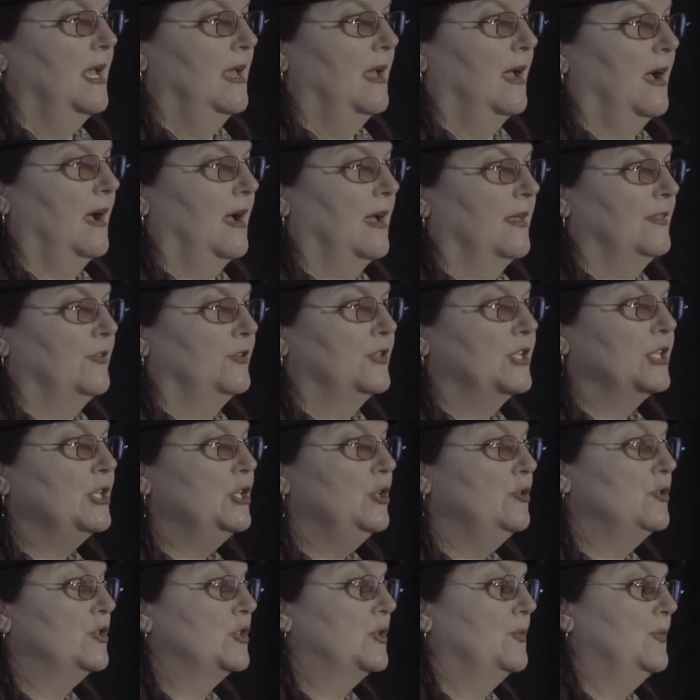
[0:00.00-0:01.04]
there didn't
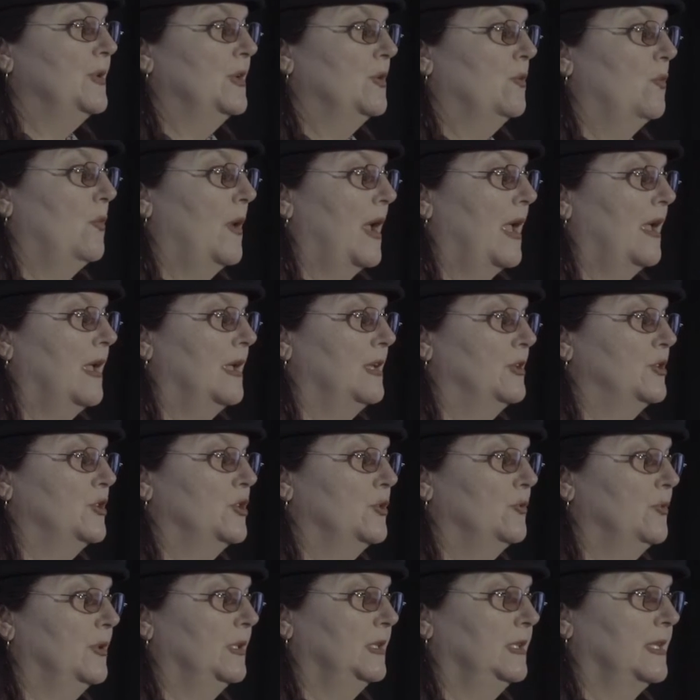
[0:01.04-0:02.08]
used to be a way
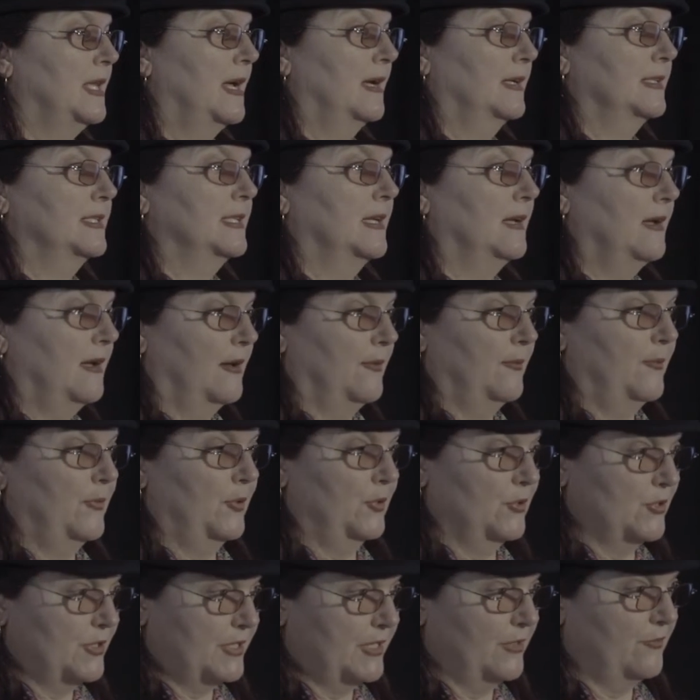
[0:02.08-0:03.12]
to elect a
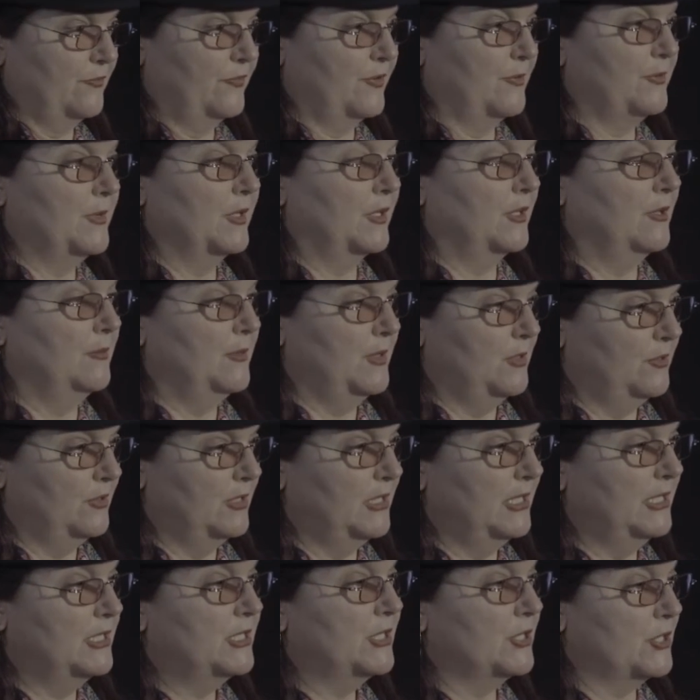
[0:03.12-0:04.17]
person from the
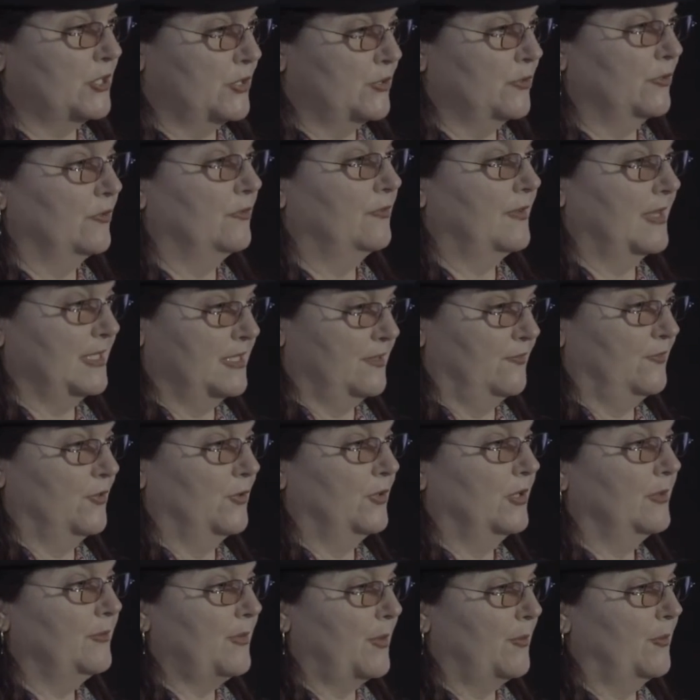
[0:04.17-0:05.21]
community to serve as a
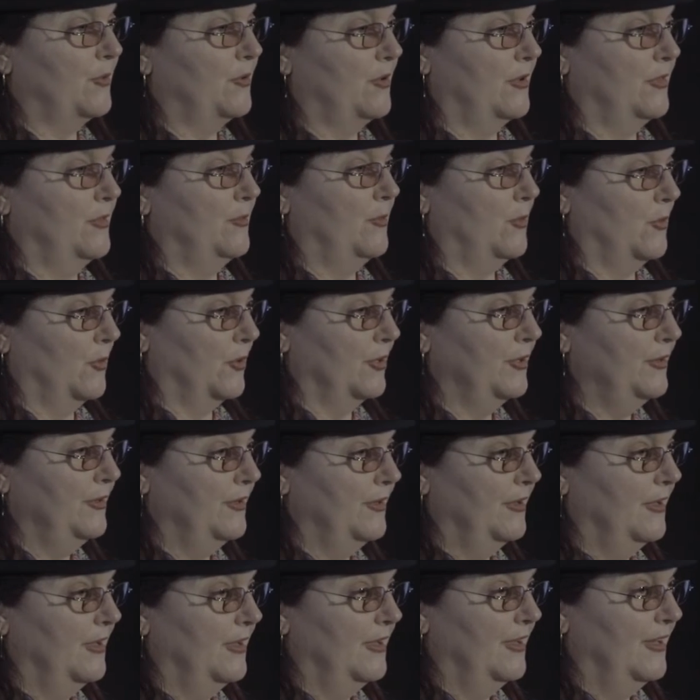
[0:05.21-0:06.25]
voting member on the board,
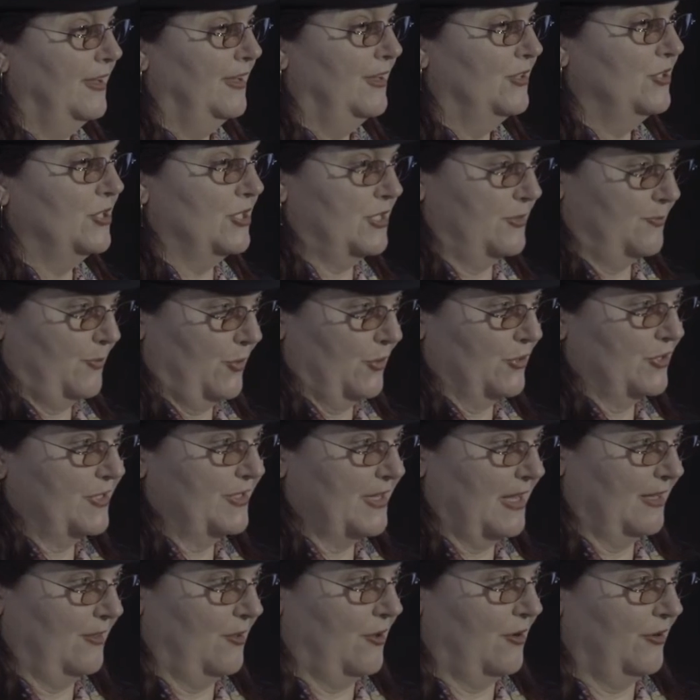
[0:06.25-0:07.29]
just person
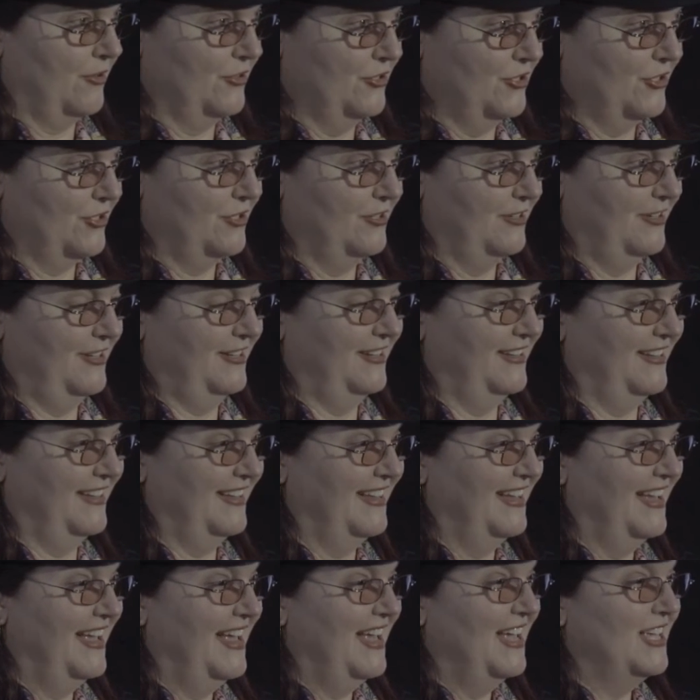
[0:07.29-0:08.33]
at large.
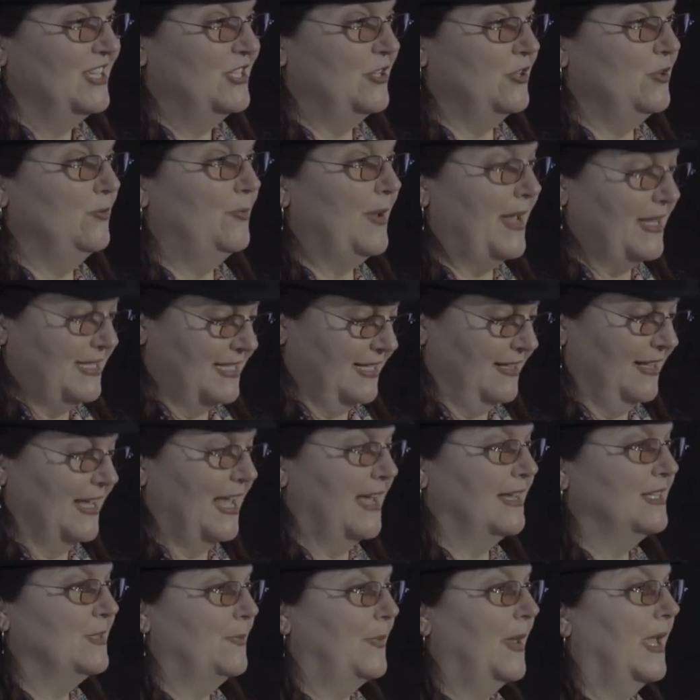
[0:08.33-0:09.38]
So you basically
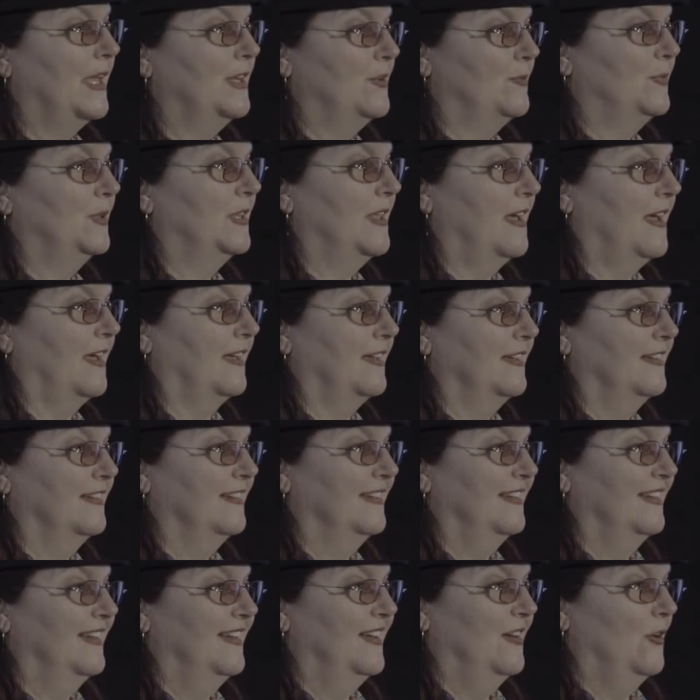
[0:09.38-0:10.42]
had to pay to play,
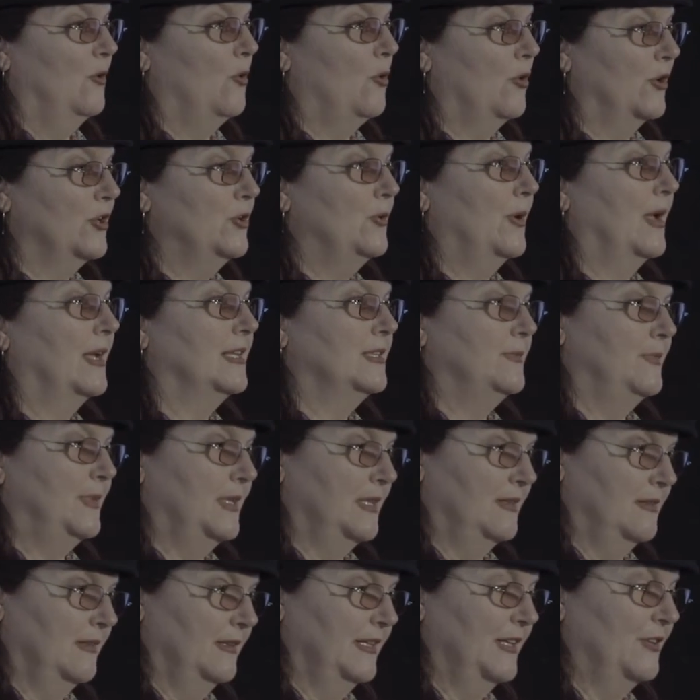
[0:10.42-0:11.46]
or you had to
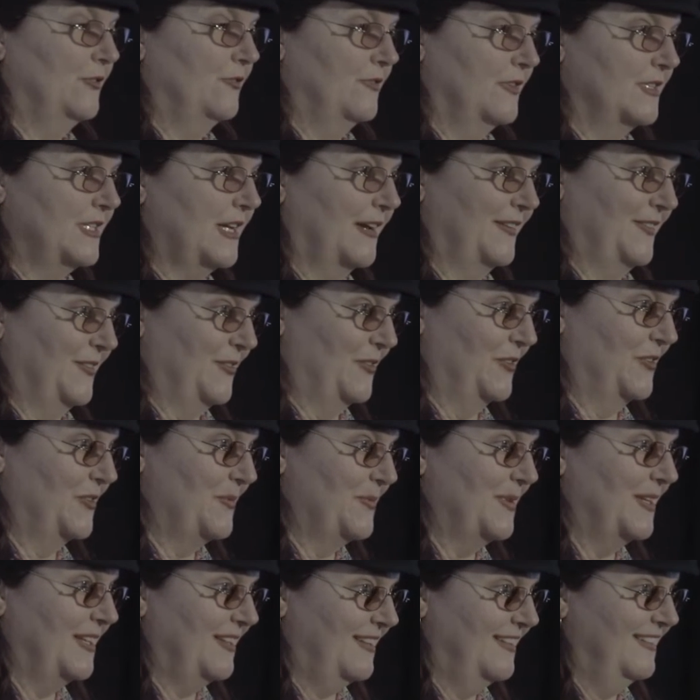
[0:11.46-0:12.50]
be the leader of the technical
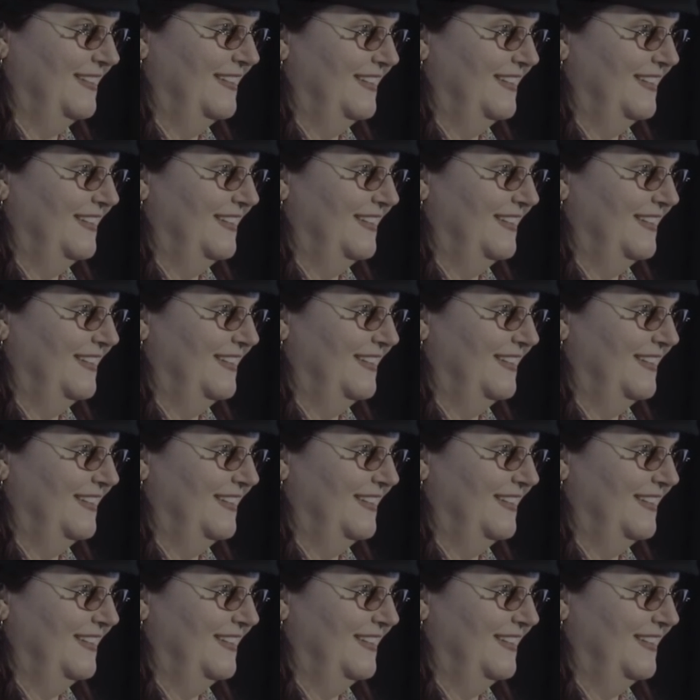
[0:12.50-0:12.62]
committee.